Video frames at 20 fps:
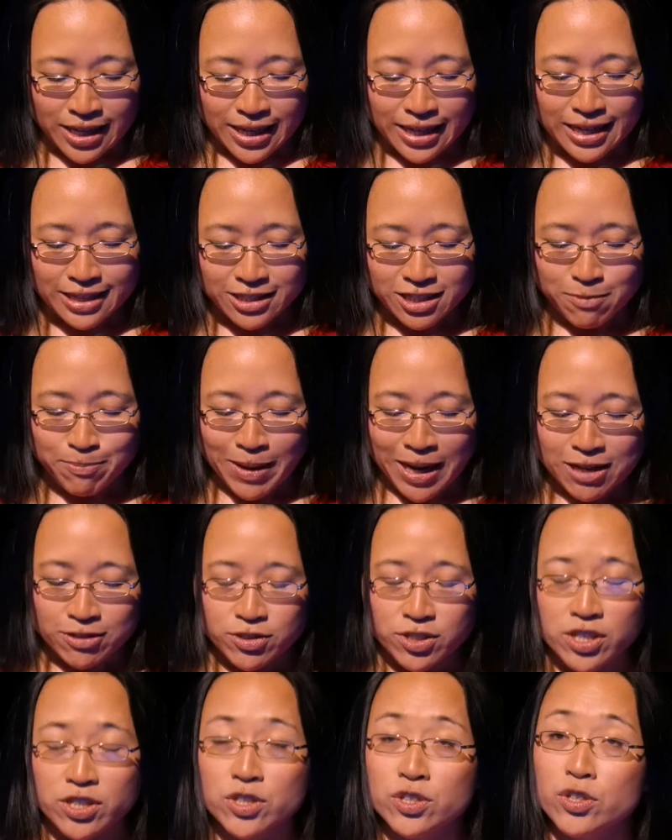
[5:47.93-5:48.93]
It's
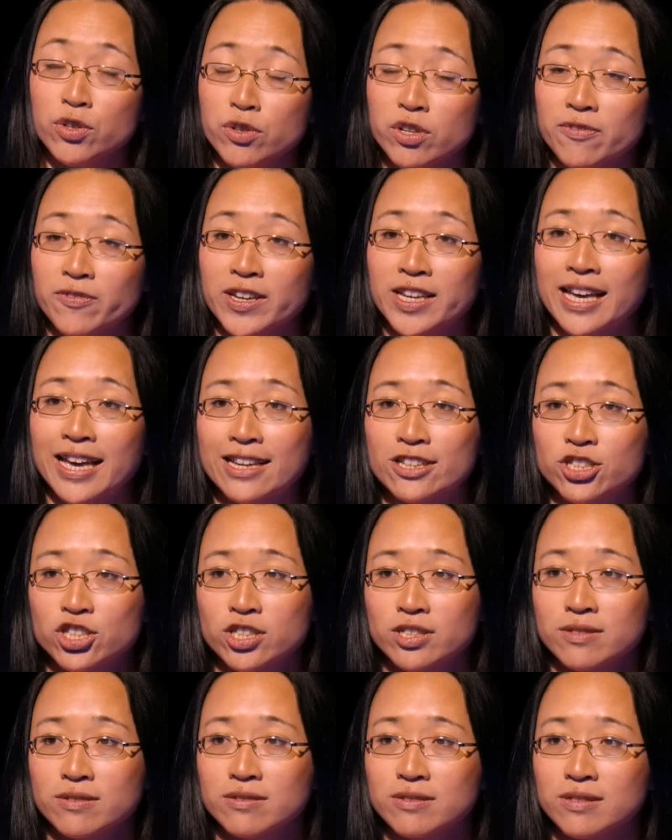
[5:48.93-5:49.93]
about
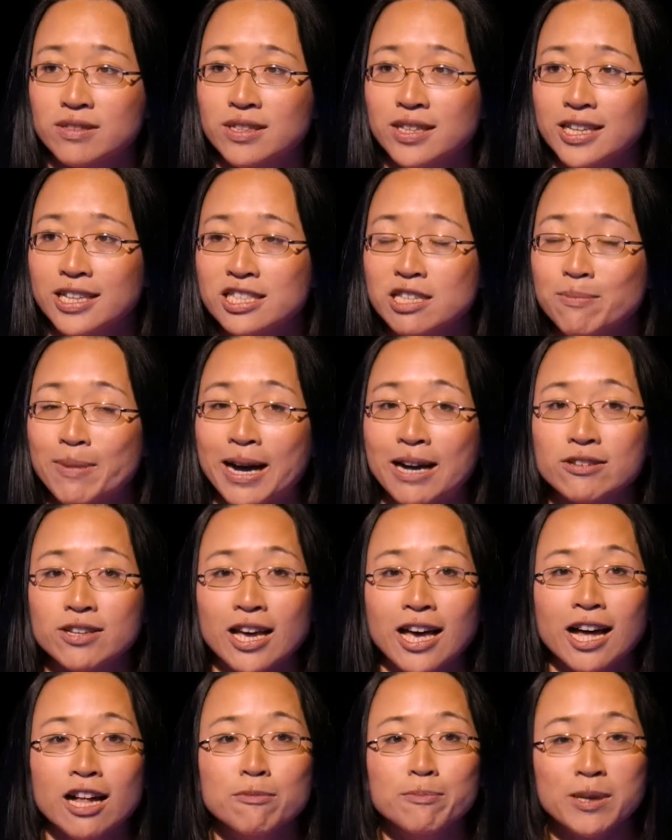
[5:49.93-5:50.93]
unification. It's about
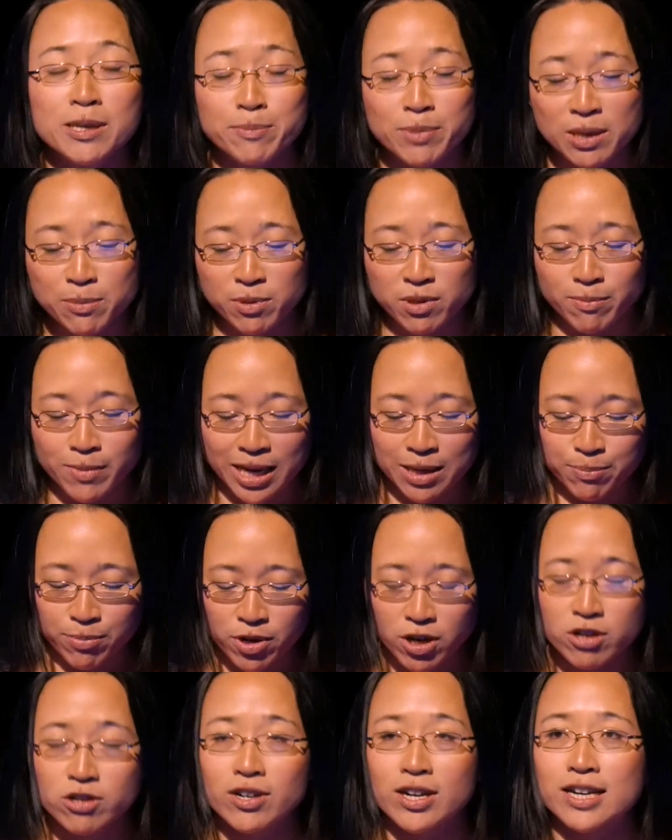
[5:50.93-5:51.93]
helping people make
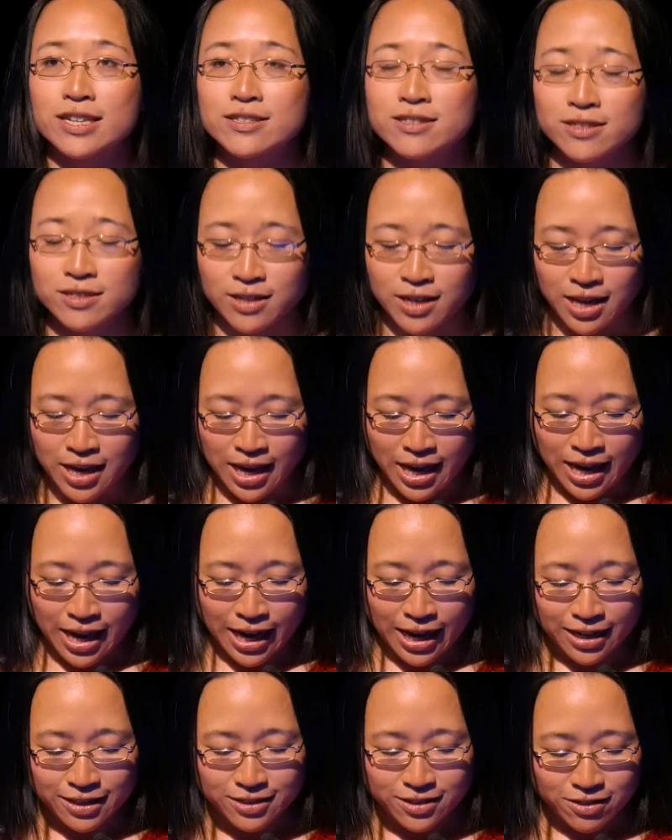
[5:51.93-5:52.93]
progress.
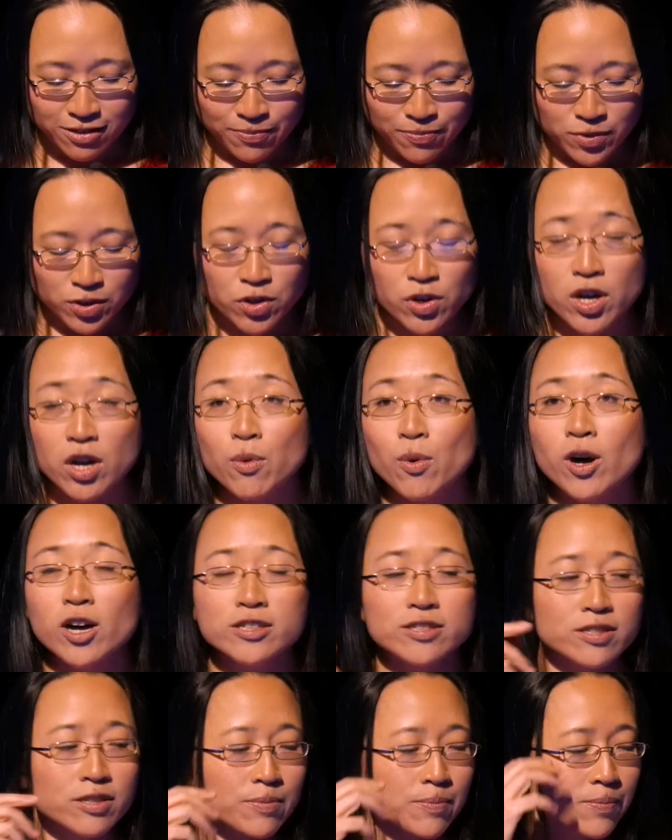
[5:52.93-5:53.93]
And you know
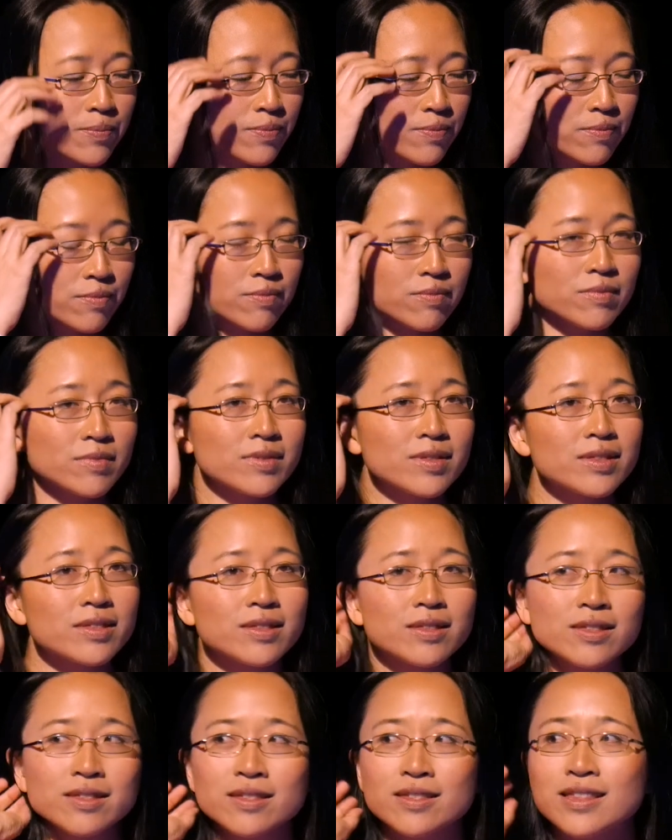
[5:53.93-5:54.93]
what?
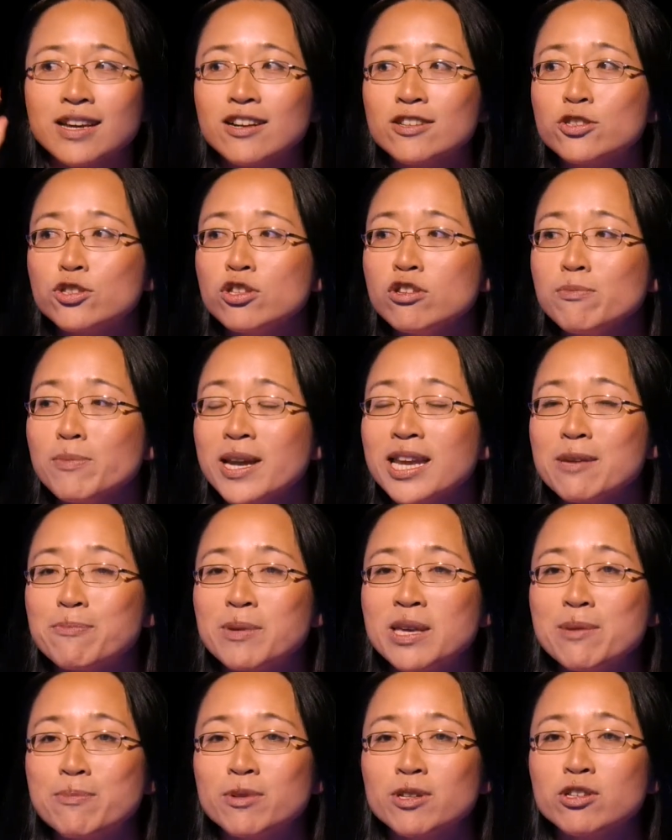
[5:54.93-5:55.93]
There are too many
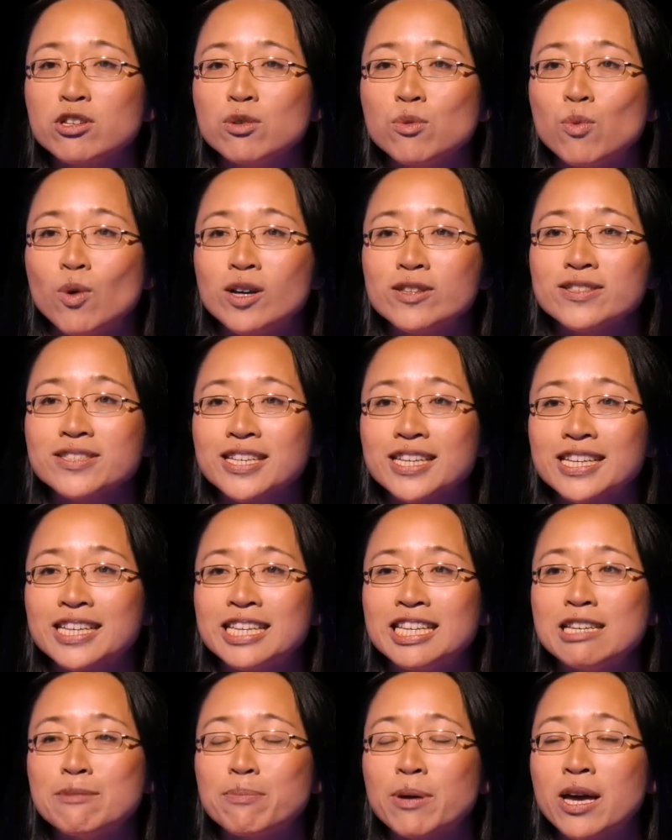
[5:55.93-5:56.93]
people who want to
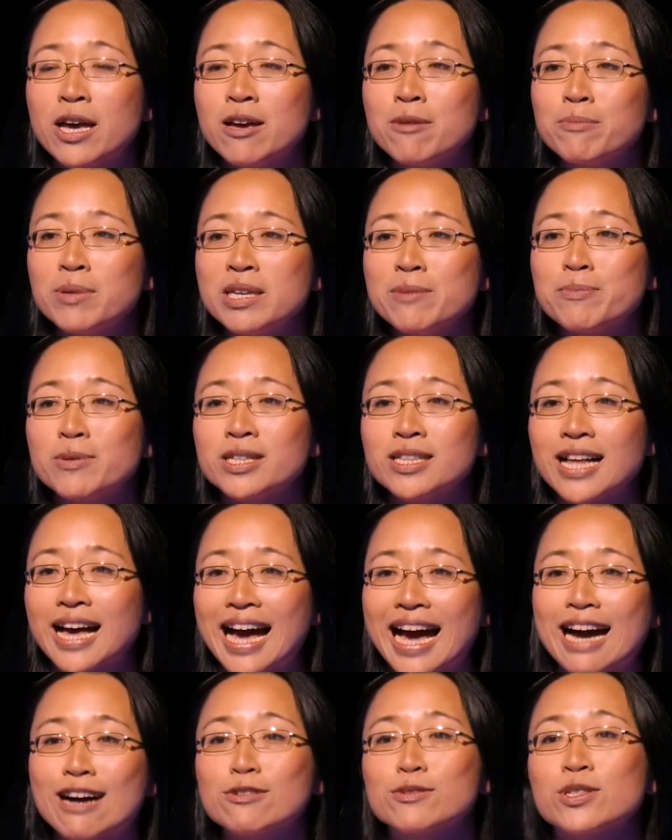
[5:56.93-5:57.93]
keep
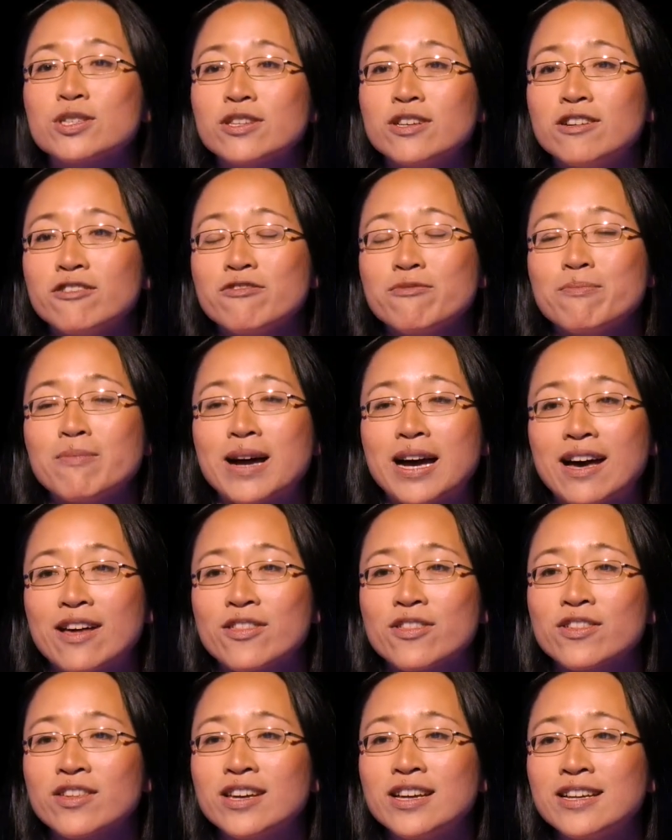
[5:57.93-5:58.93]
people out of
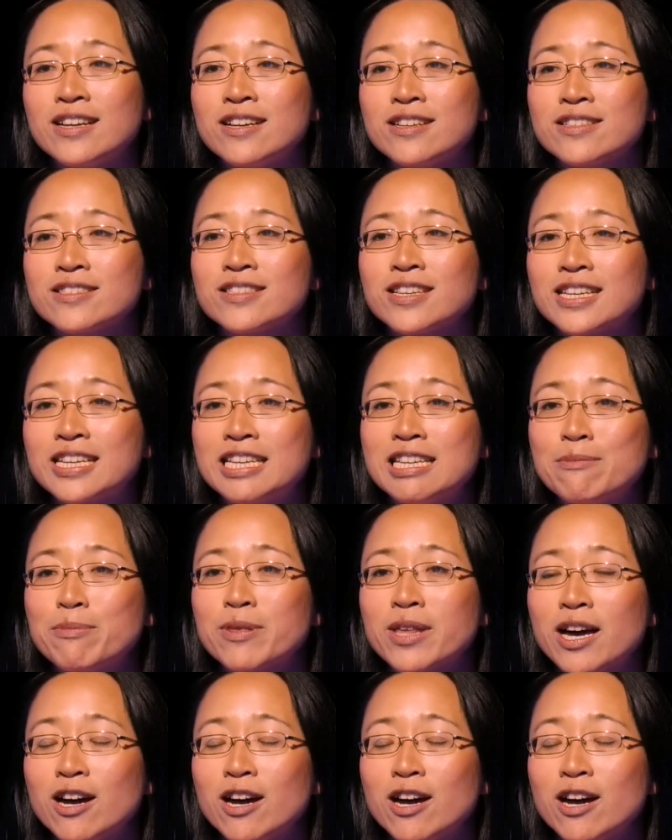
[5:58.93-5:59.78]
math to keep